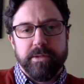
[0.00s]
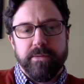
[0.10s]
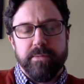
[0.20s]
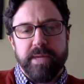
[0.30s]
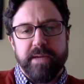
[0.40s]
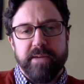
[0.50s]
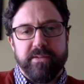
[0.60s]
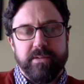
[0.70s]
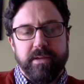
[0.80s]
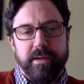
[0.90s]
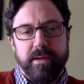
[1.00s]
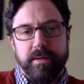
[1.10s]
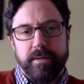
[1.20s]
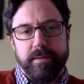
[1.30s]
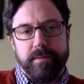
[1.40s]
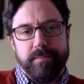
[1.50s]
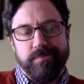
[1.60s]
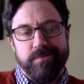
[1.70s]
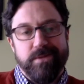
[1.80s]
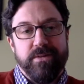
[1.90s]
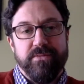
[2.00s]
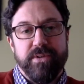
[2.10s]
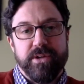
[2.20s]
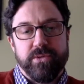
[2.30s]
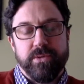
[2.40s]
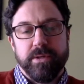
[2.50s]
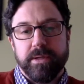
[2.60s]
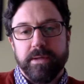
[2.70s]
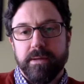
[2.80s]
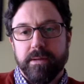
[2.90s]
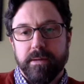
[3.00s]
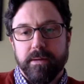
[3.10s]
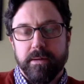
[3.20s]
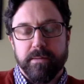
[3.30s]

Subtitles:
learn the bass, and fish, really.